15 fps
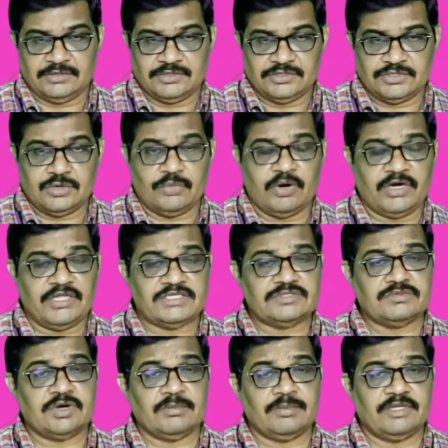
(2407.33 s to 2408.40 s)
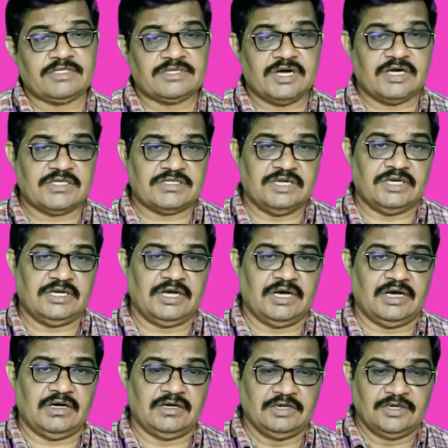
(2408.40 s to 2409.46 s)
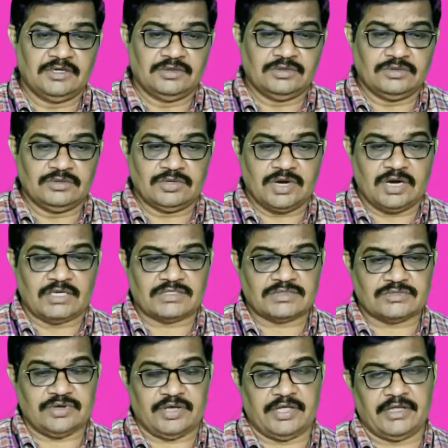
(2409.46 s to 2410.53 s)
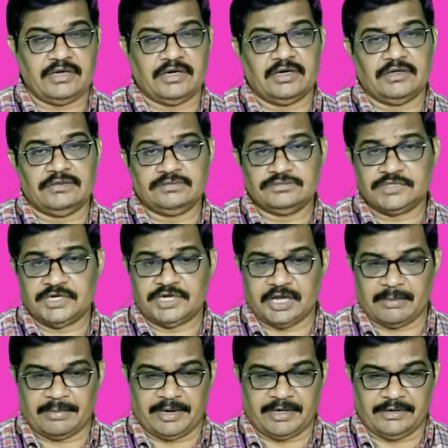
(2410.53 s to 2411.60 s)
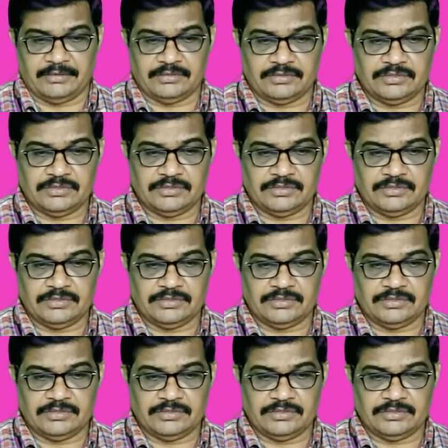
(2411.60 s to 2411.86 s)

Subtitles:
So what is 1 plus cos theta? 2 cos square theta by 2.